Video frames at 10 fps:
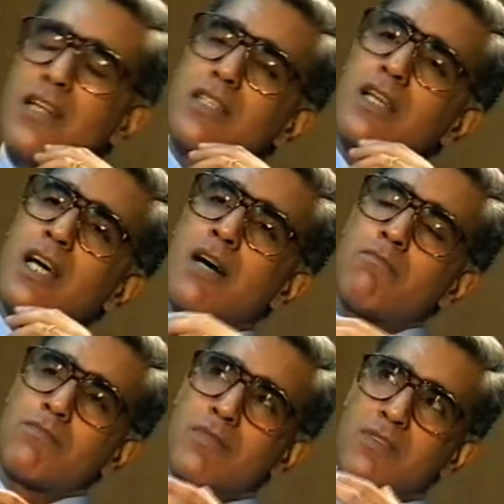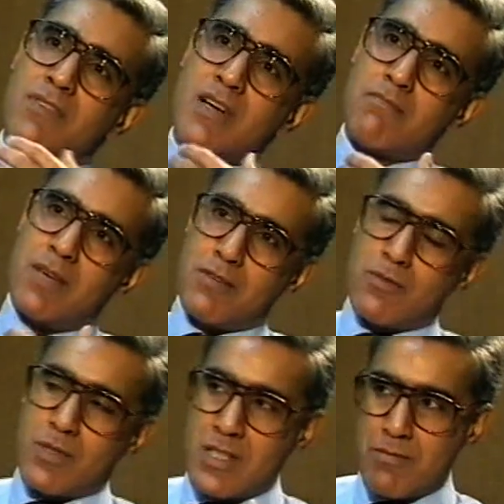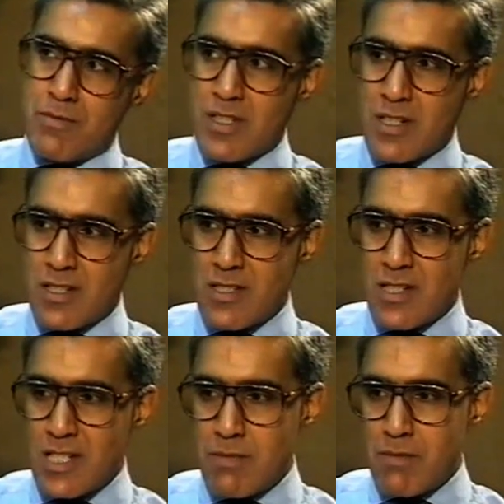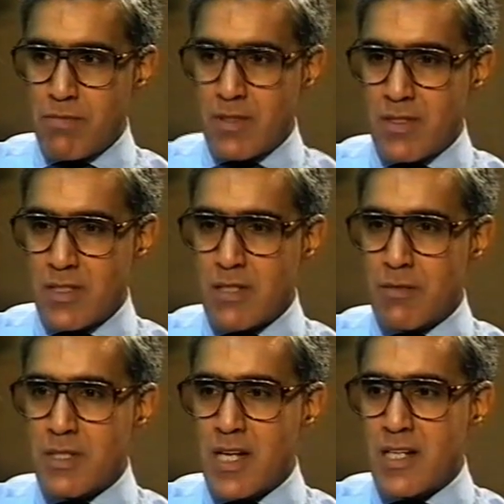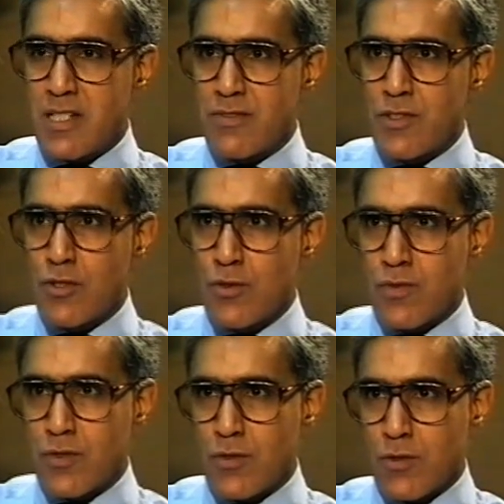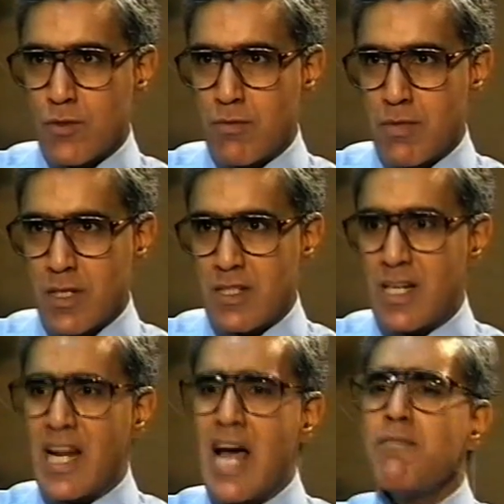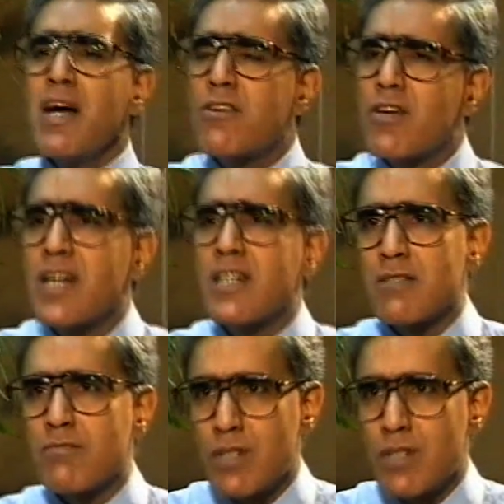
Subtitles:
let's come, if I may, to a subject that concerns people, the substantive issue of the talks with Pakistan. Am I right in